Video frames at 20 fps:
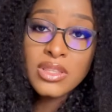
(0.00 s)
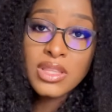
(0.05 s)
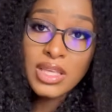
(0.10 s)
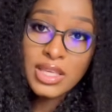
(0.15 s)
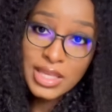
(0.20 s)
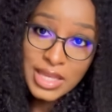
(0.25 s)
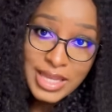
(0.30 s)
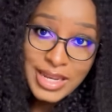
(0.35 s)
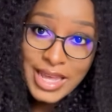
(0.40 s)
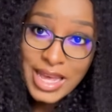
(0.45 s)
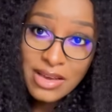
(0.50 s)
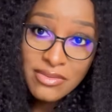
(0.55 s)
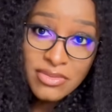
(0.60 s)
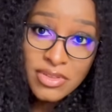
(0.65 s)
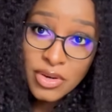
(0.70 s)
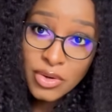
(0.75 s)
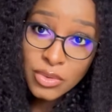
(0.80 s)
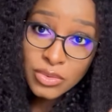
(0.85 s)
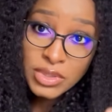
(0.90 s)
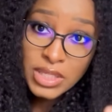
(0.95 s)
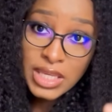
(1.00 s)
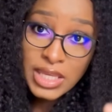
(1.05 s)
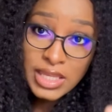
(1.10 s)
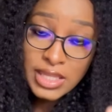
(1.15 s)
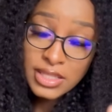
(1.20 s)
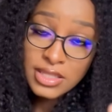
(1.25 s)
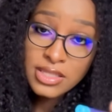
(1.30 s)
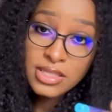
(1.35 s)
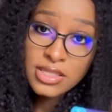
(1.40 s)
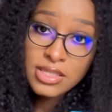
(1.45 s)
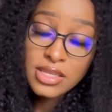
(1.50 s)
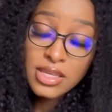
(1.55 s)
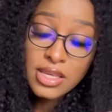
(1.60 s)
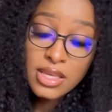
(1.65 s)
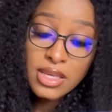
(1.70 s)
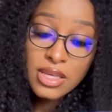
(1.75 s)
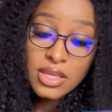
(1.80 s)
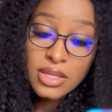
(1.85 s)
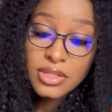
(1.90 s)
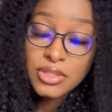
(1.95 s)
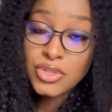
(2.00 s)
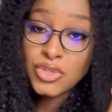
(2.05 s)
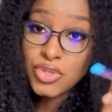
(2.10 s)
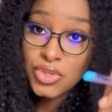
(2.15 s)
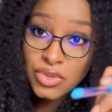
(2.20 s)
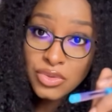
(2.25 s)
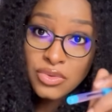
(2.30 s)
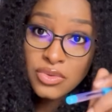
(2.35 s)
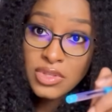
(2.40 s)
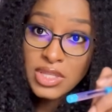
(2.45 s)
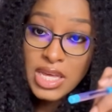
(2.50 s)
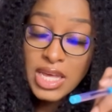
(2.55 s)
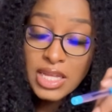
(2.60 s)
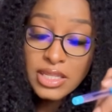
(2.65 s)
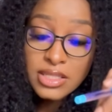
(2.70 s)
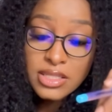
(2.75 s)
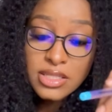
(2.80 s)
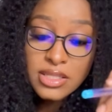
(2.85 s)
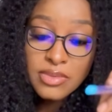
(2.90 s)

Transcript: they can't have their own kids. Do you know that?